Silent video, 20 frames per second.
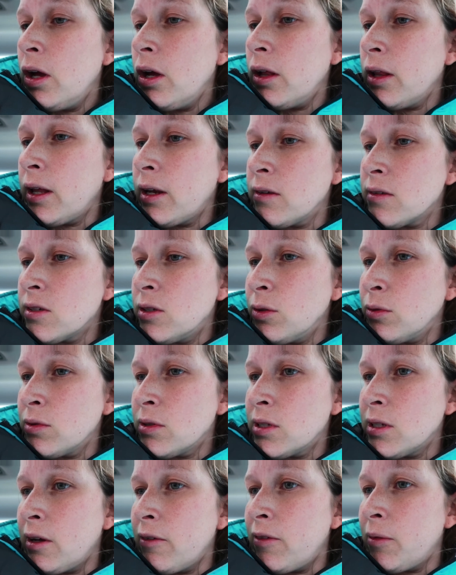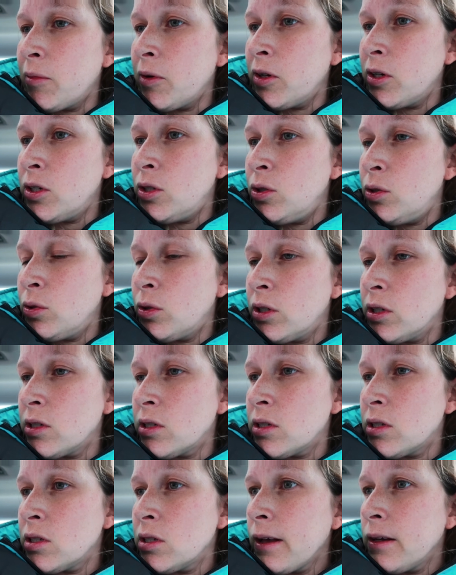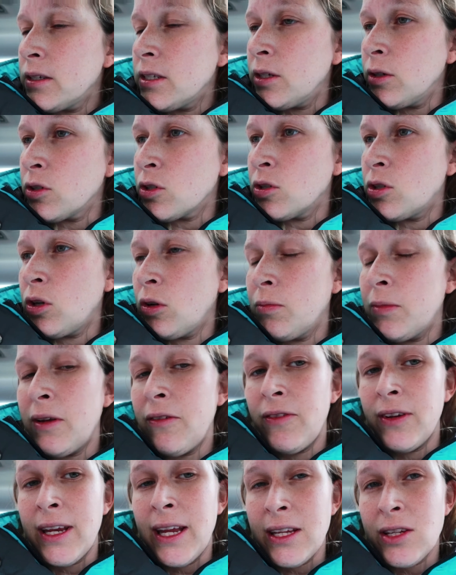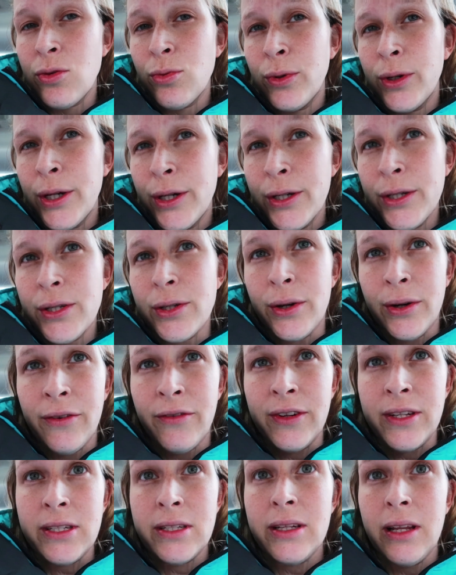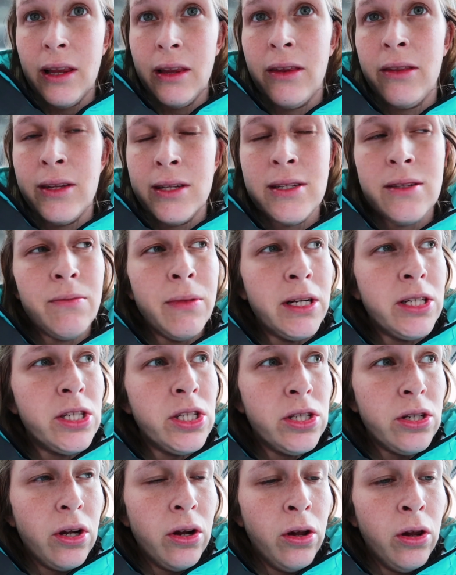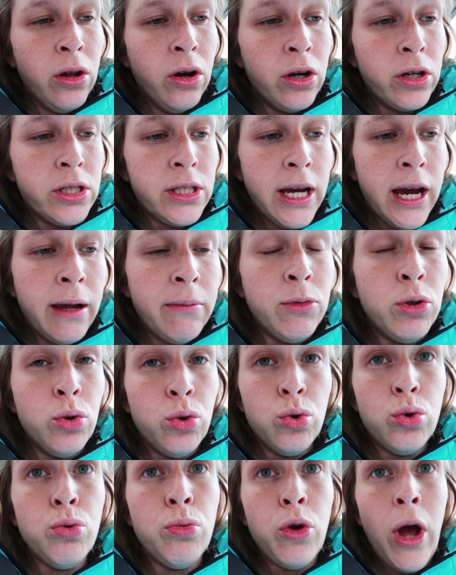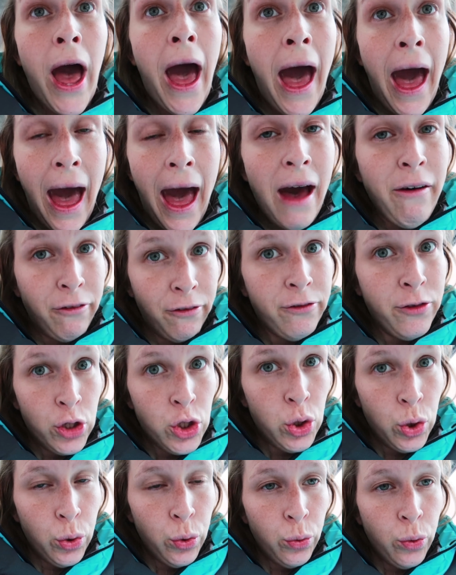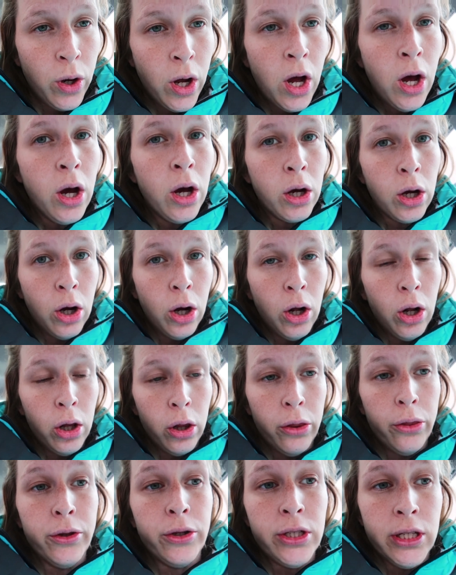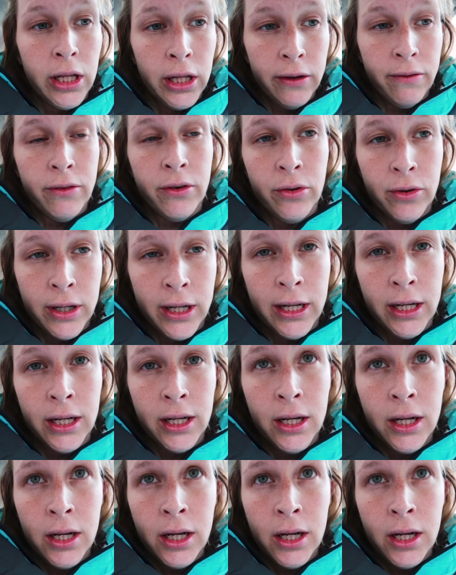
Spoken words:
a lot of still stuff I'm gonna do, because she also told me if it gets worse, or if it's this much a long time, you have to call the delivery